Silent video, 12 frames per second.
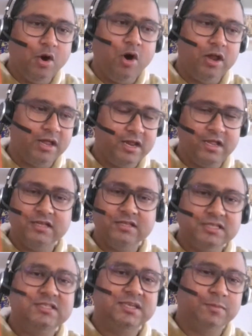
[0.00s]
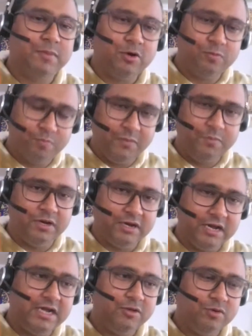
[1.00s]
it's about people,
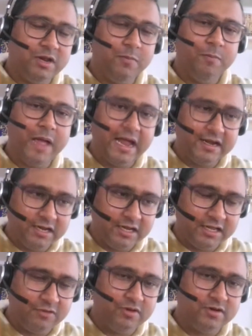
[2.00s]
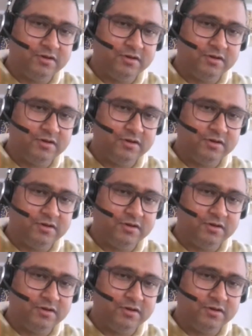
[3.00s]
right? You are impacting